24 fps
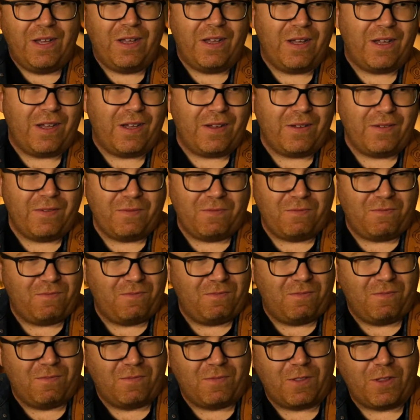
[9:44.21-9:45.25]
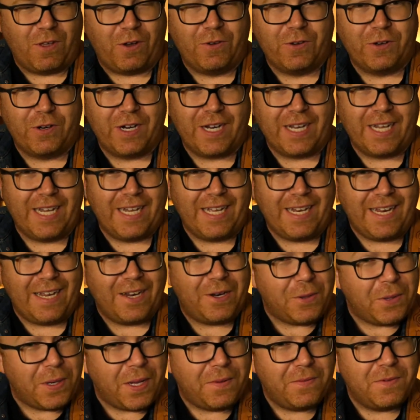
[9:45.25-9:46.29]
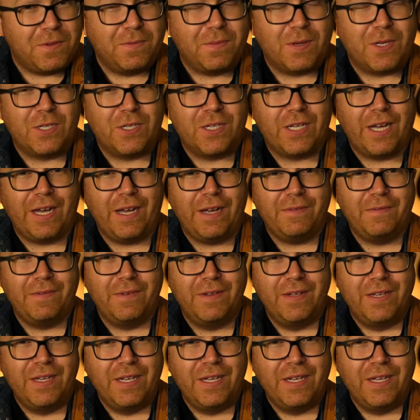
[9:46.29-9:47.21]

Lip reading: The older I get, I don't have as much time